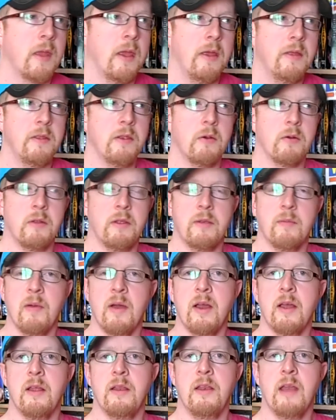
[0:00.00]
In the early
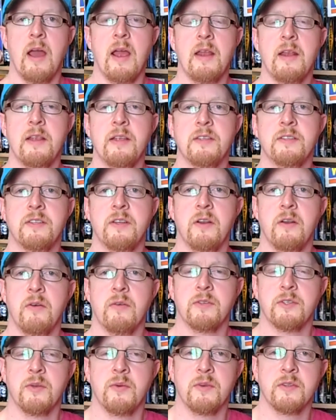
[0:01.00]
90s, you
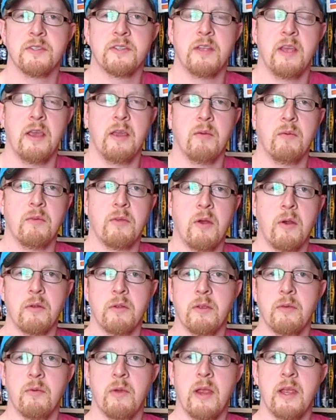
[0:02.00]
know, doing his thing with
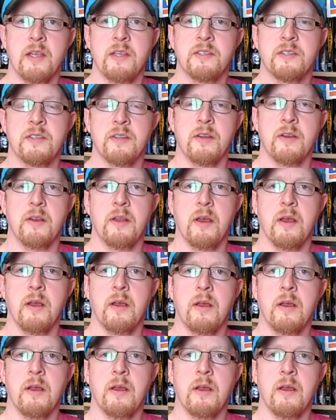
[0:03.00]
Harley Race and,